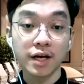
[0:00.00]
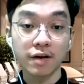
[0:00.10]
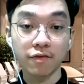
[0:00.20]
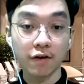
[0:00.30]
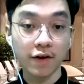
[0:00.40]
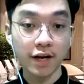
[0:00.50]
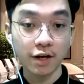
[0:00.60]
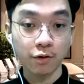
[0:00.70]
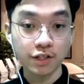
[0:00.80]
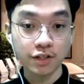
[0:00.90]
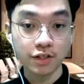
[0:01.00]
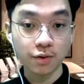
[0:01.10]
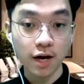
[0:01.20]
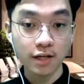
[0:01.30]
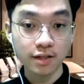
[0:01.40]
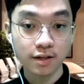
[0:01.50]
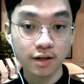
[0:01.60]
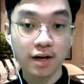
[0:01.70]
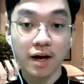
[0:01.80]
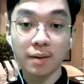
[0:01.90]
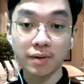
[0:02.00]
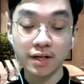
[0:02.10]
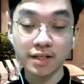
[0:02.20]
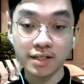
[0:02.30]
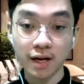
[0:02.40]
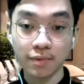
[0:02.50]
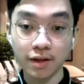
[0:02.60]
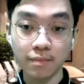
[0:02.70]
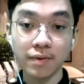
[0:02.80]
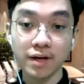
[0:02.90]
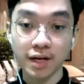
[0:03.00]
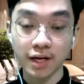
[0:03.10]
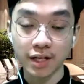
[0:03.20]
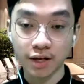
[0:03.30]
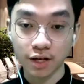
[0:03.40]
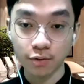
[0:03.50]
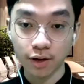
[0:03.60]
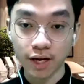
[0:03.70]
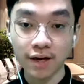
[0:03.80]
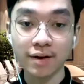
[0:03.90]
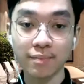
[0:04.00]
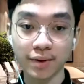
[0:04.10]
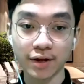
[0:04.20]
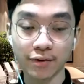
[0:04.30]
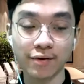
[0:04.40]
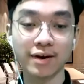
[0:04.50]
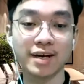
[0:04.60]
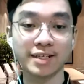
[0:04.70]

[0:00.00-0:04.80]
If you have any questions to ask, please type them in the Q&A below.